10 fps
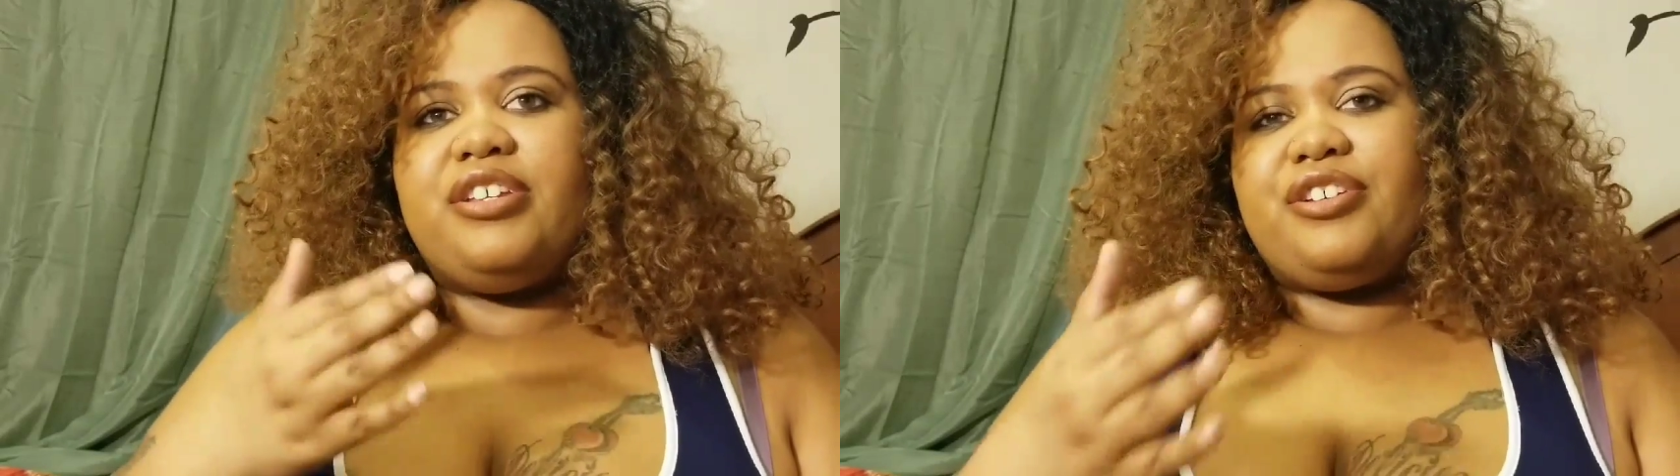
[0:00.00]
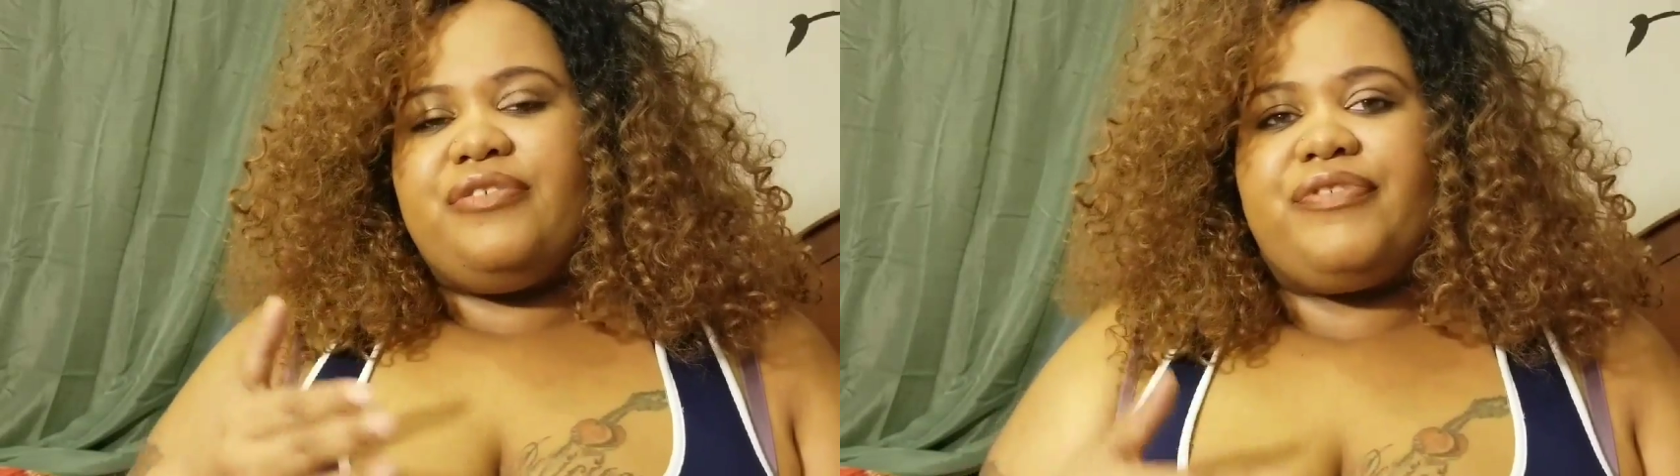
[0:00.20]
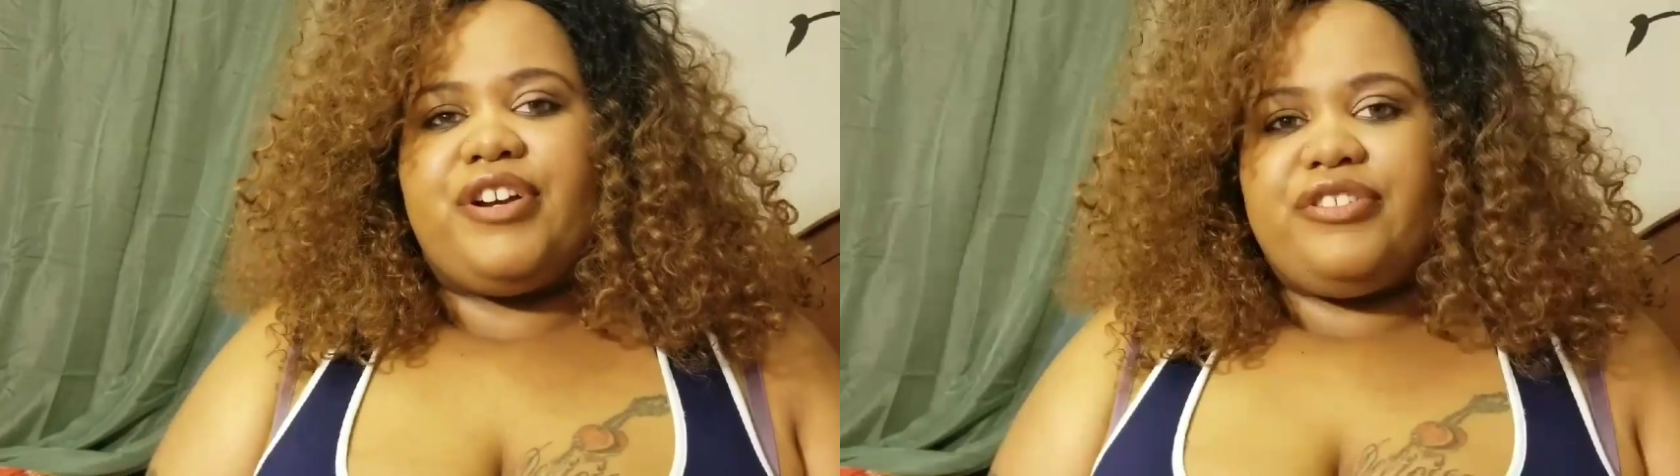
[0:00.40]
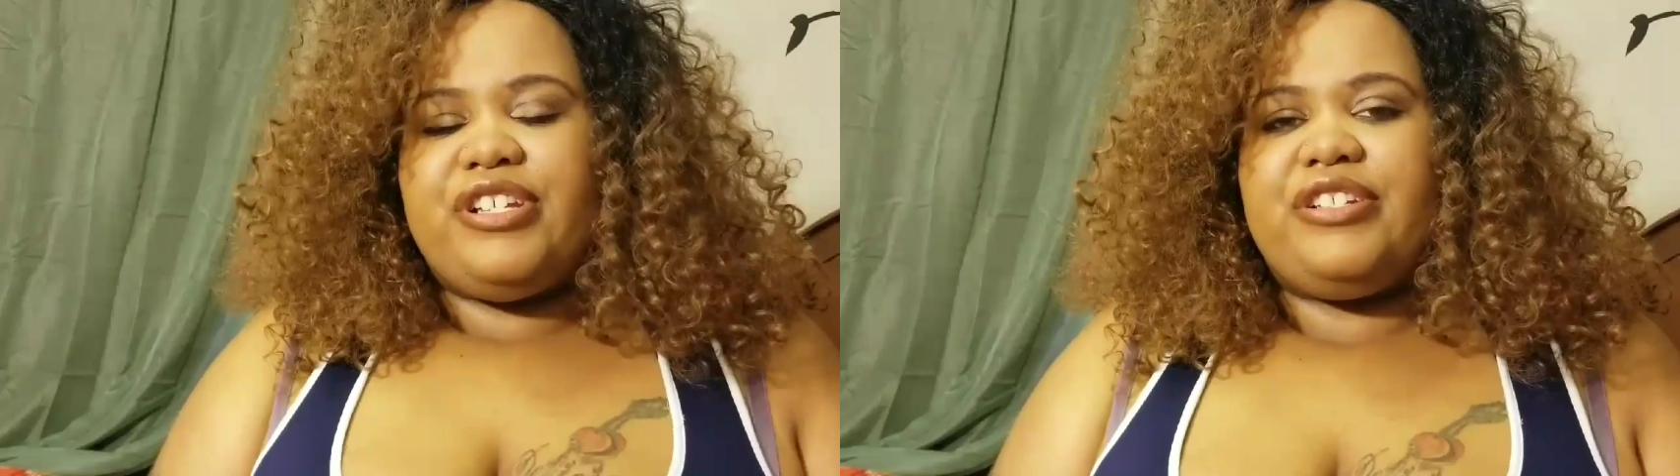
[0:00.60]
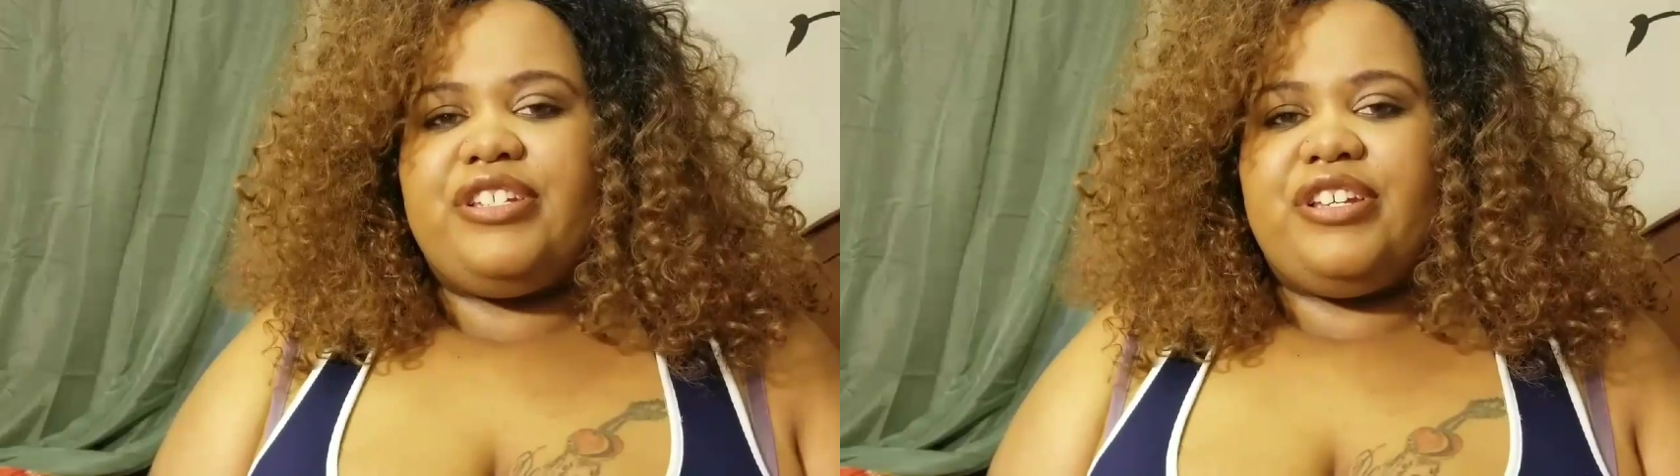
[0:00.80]
converse
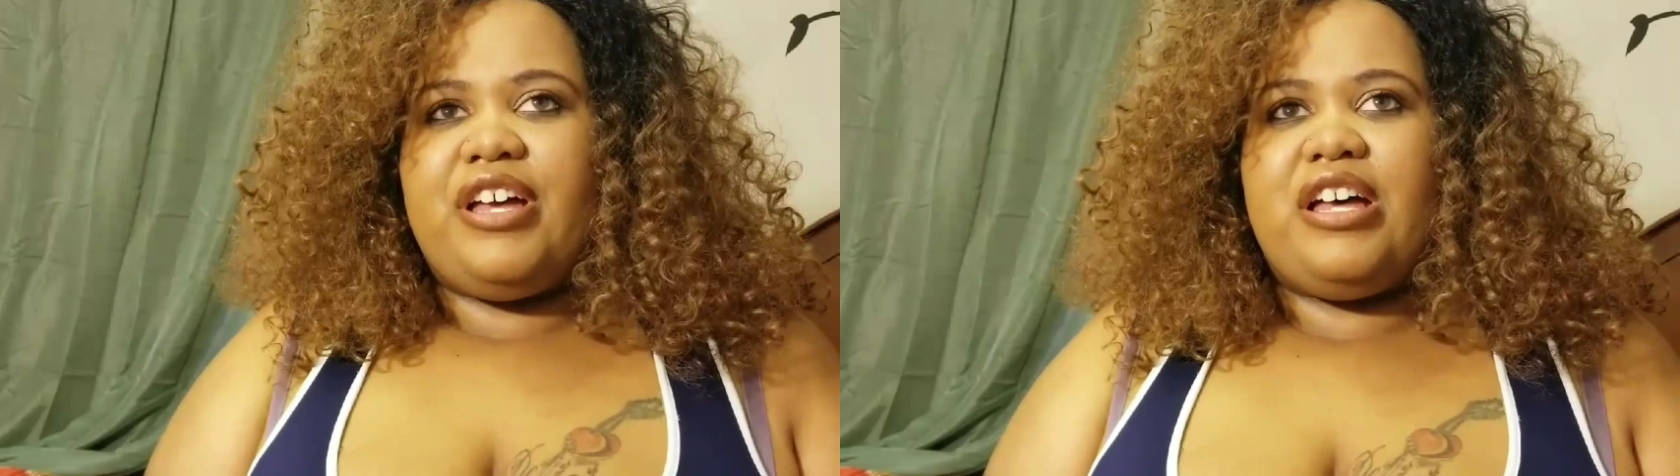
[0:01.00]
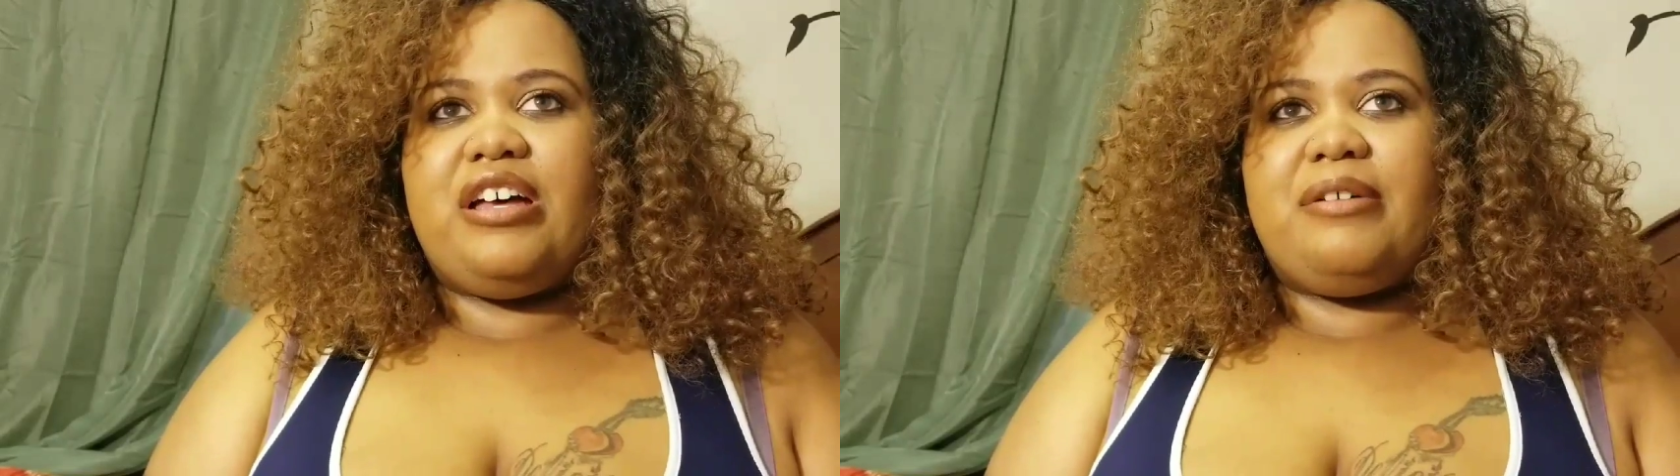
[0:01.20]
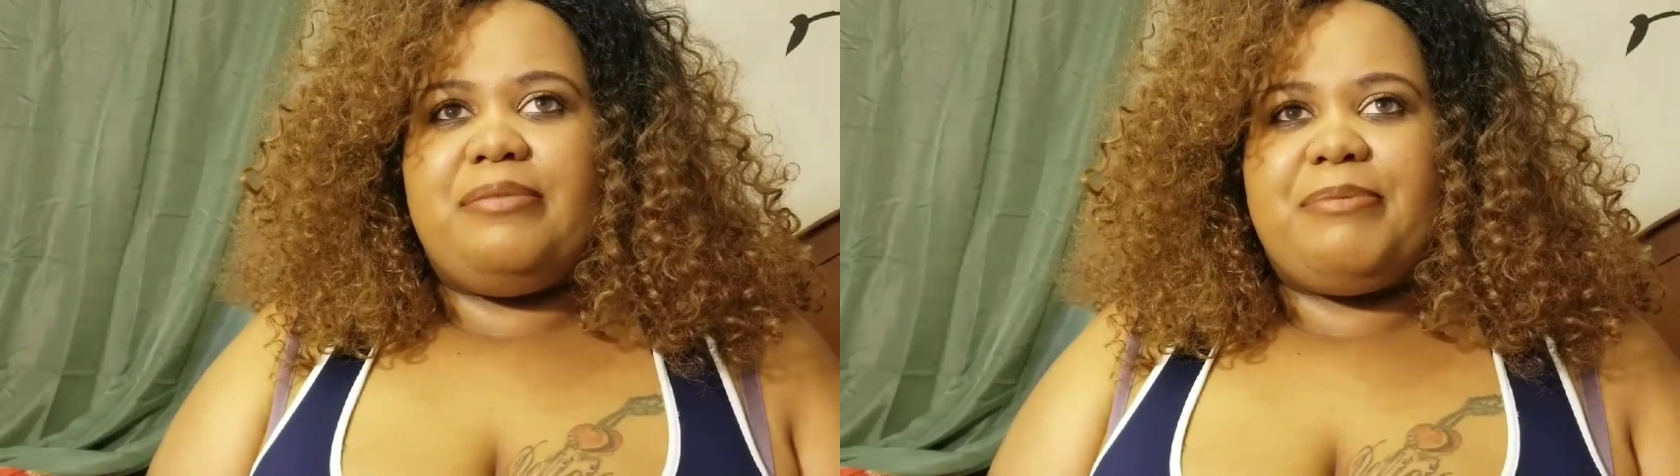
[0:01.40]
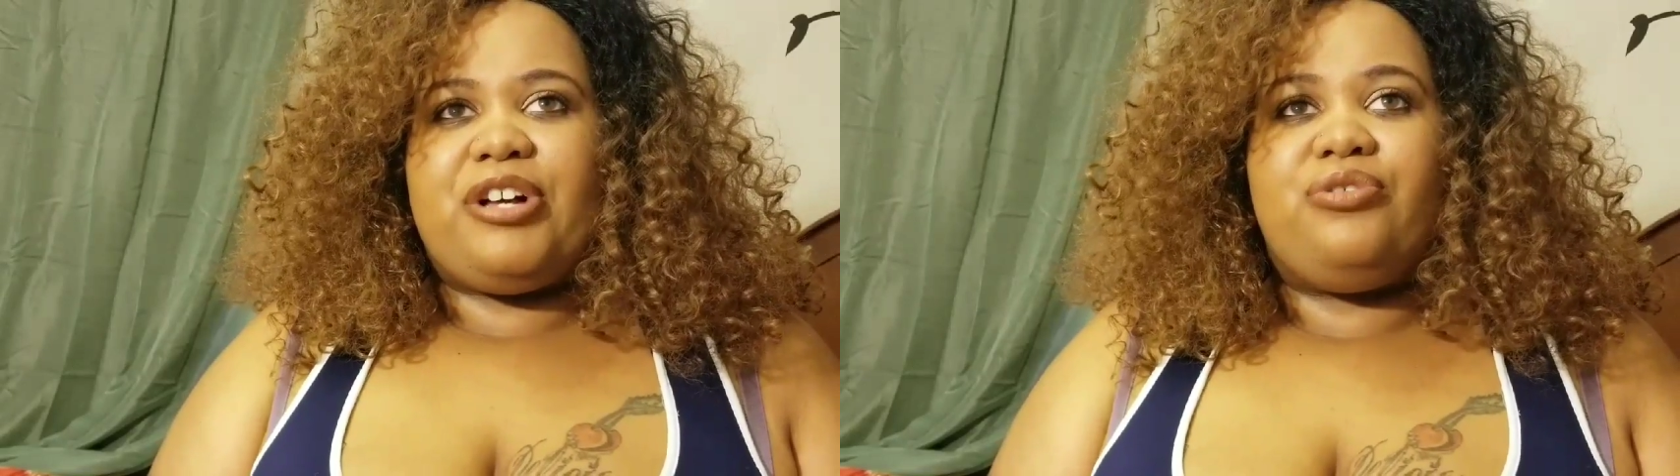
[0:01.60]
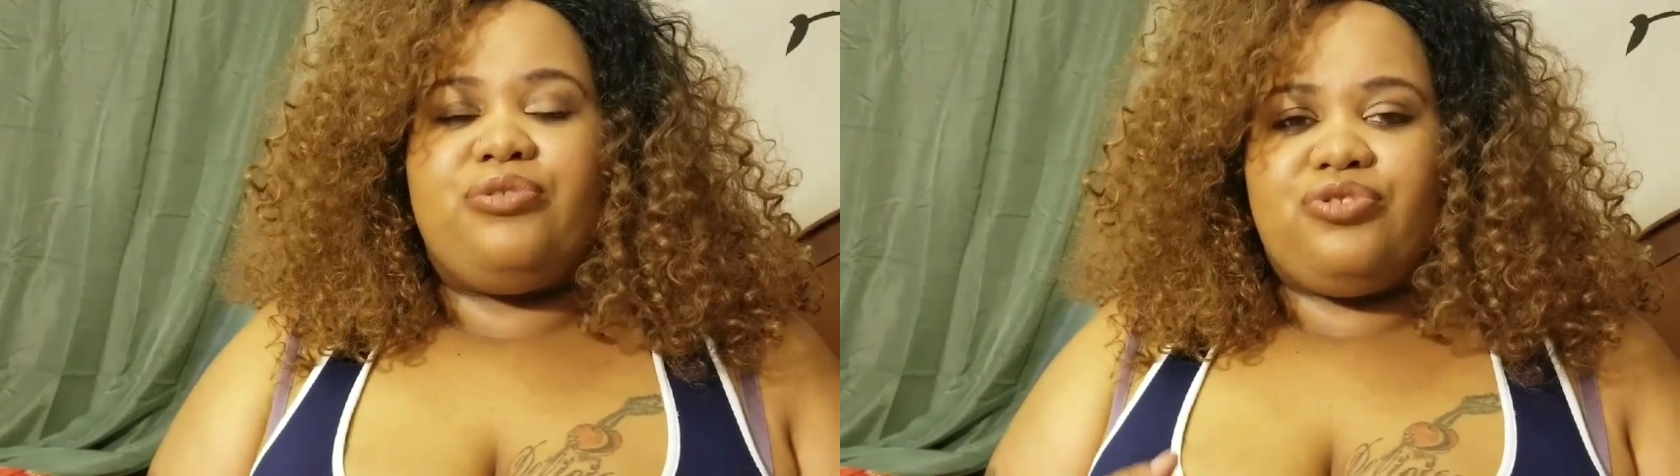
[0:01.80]
into my
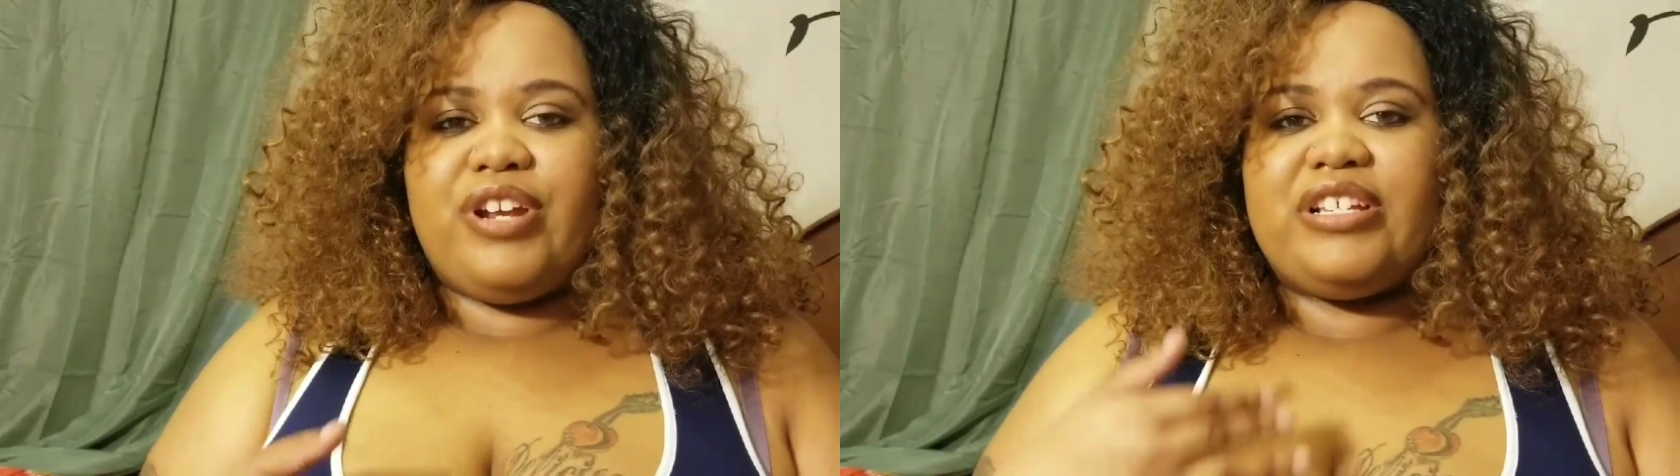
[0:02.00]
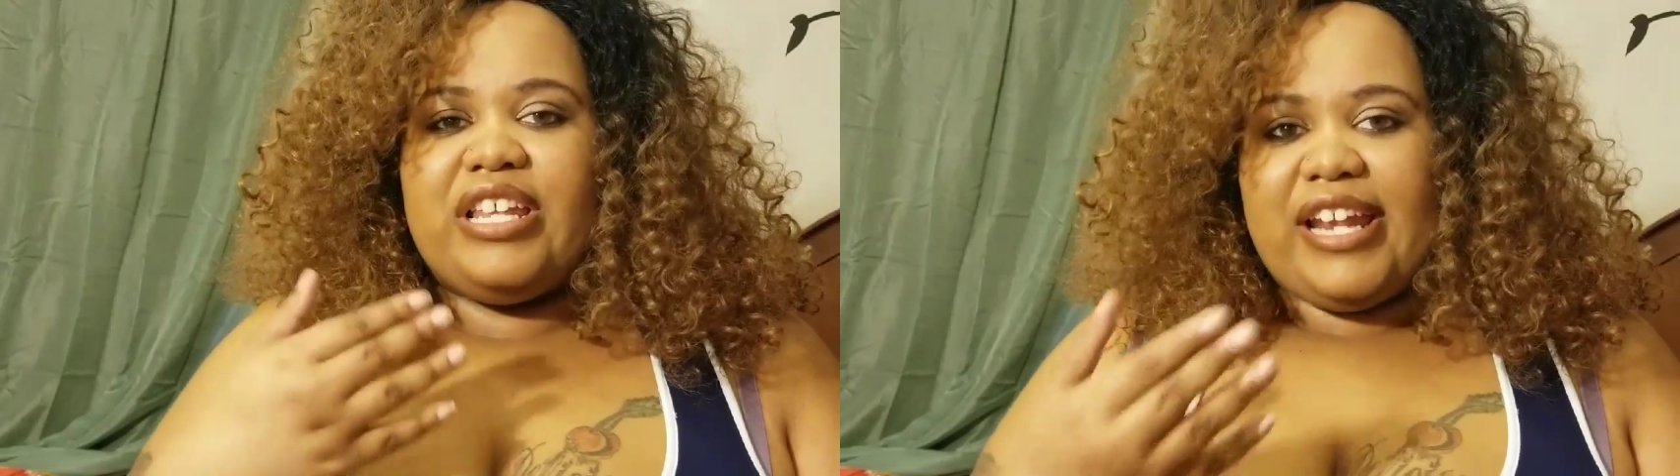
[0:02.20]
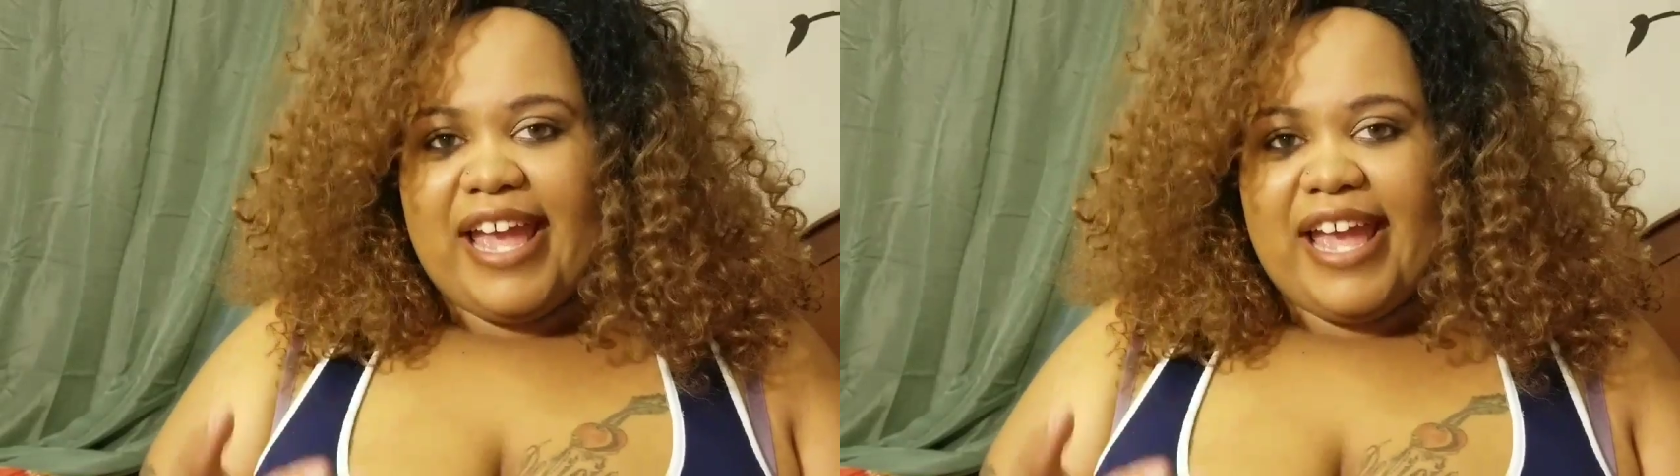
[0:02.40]
Google Translate.